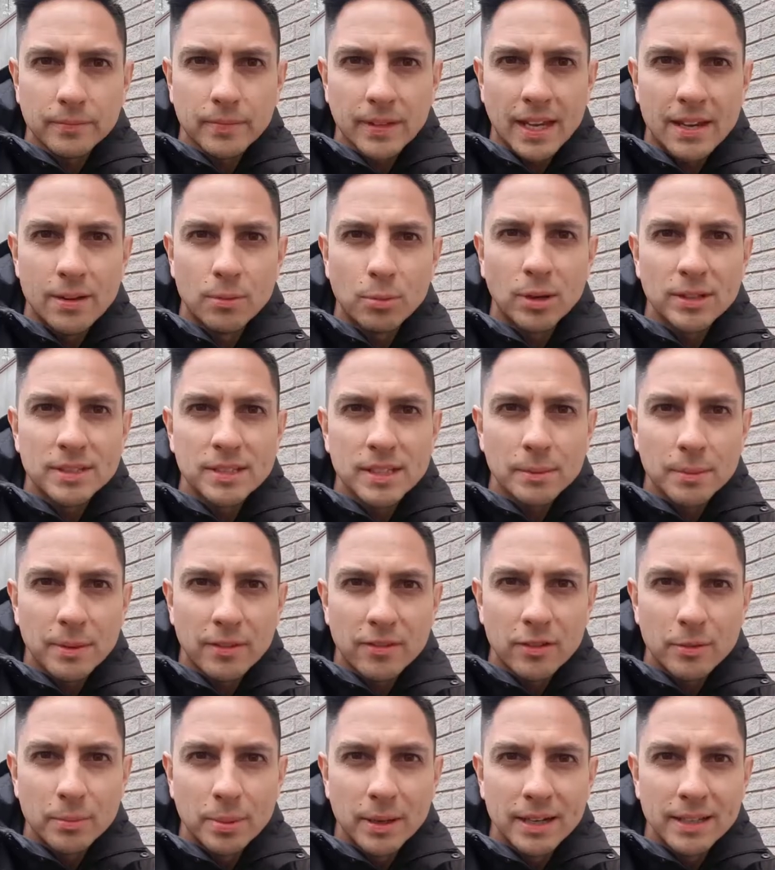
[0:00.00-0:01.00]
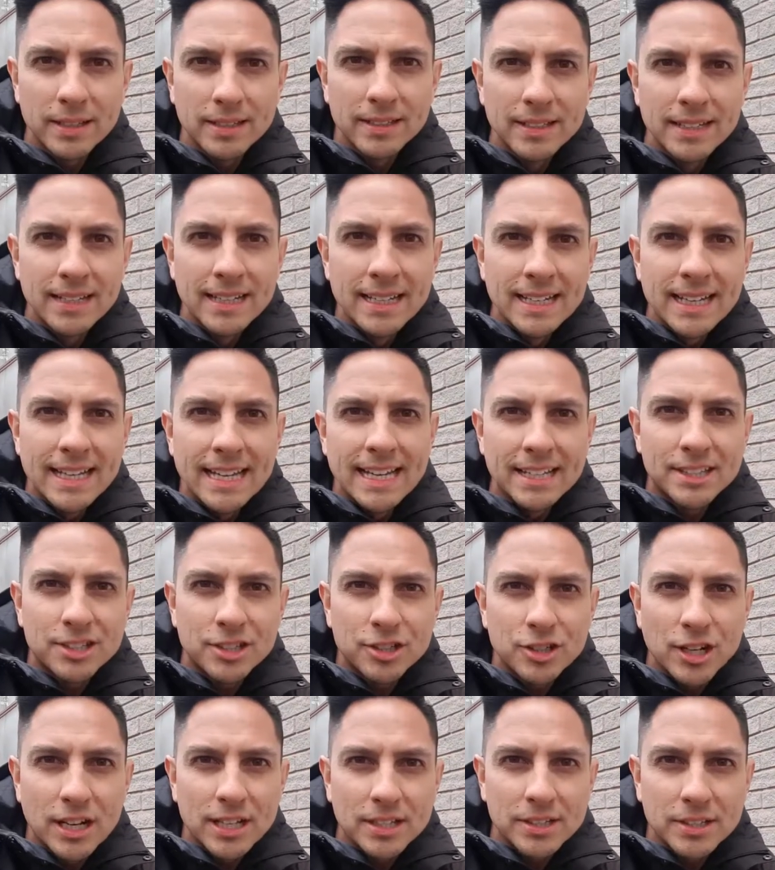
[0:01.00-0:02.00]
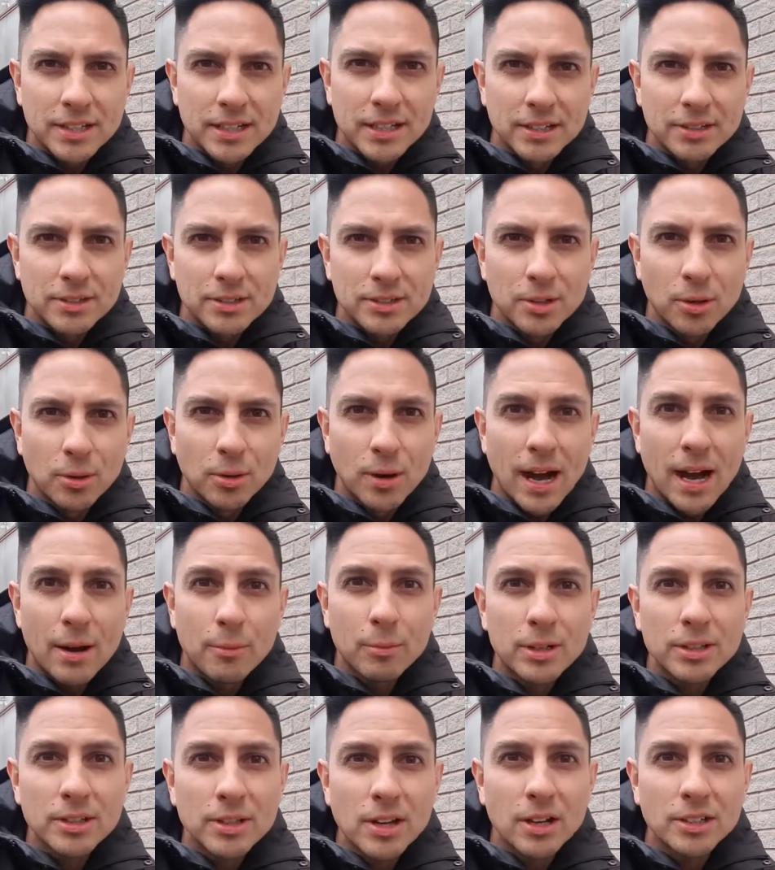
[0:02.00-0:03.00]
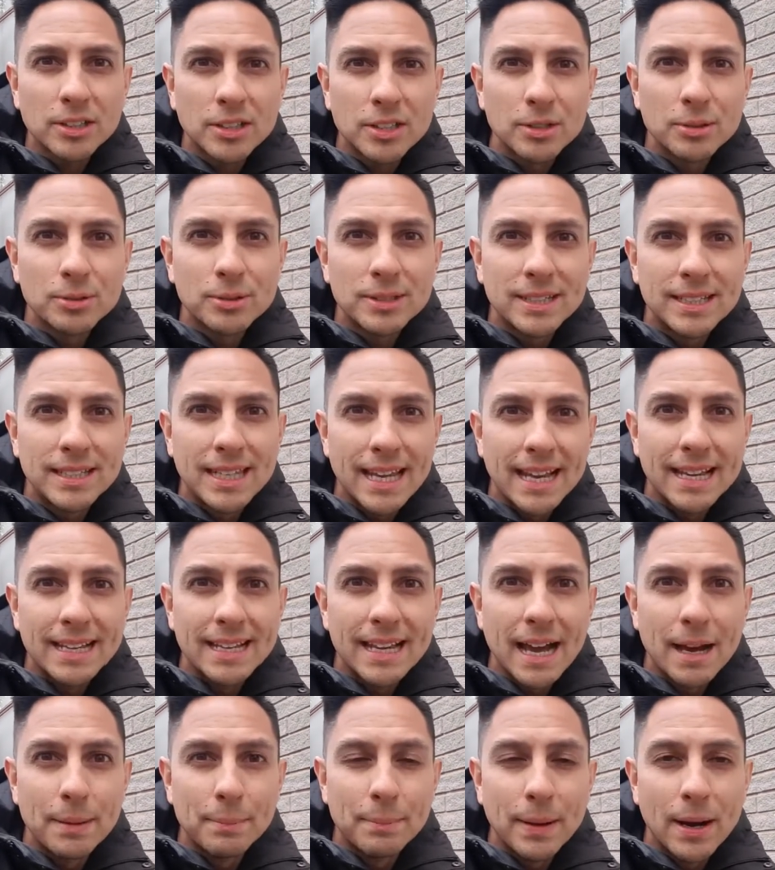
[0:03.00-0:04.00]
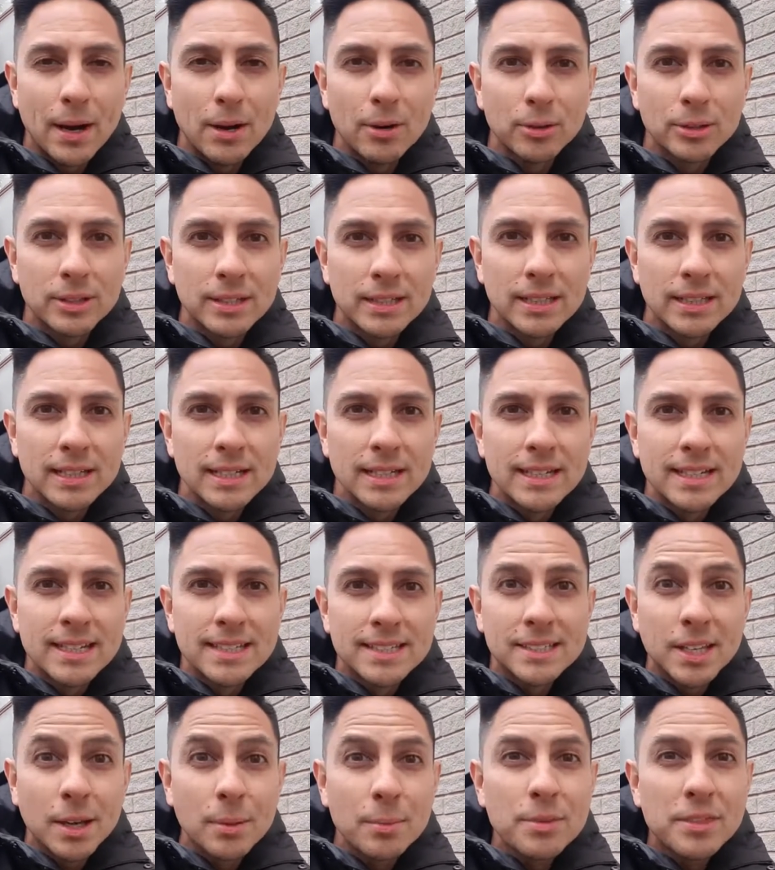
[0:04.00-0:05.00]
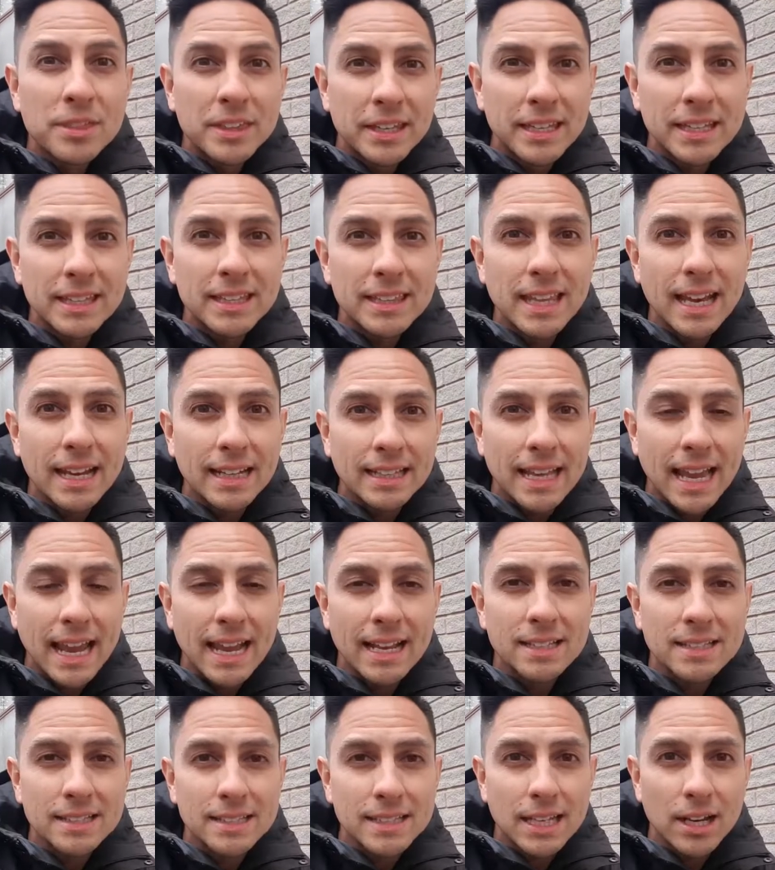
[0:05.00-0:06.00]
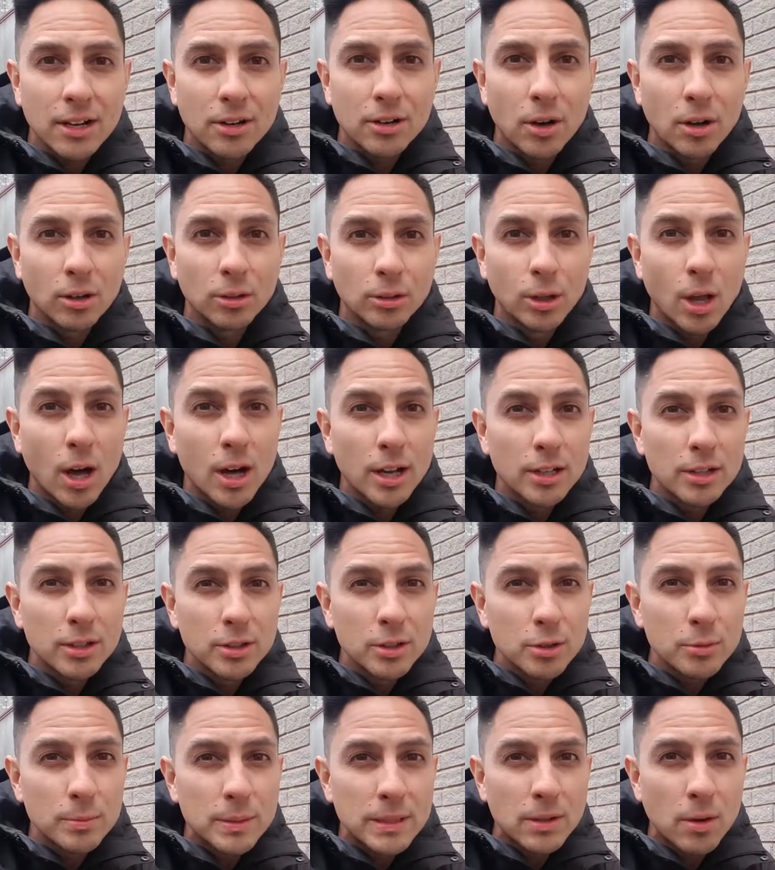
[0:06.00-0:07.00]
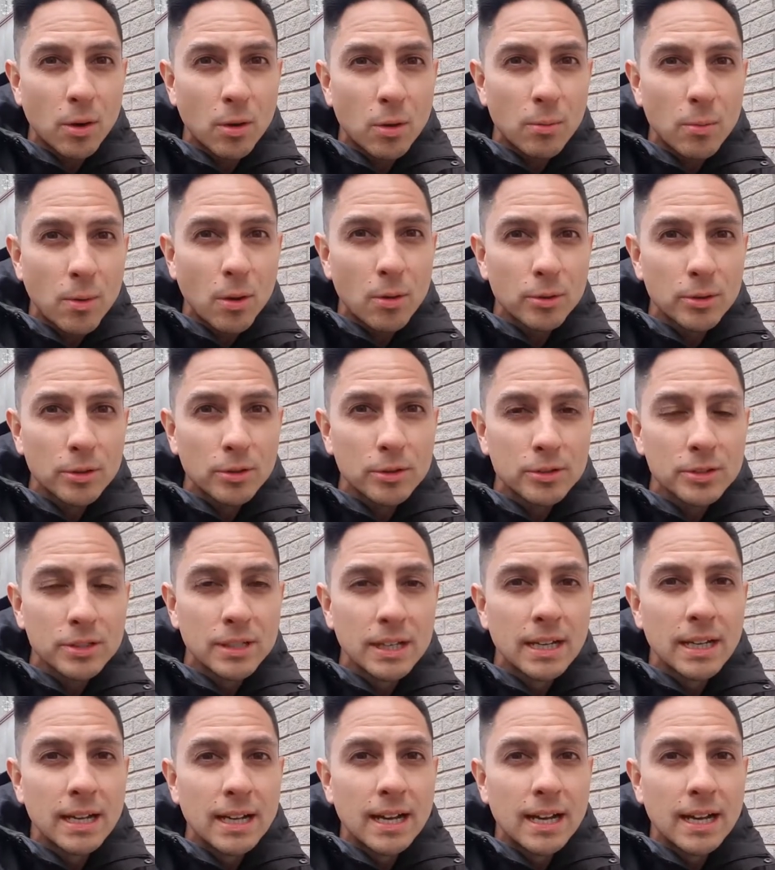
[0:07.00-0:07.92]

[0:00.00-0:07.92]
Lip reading: Hey, what's up, everybody? It's Jason here. So, I want to talk to you today about something that can scare a lot of newbie homeowners,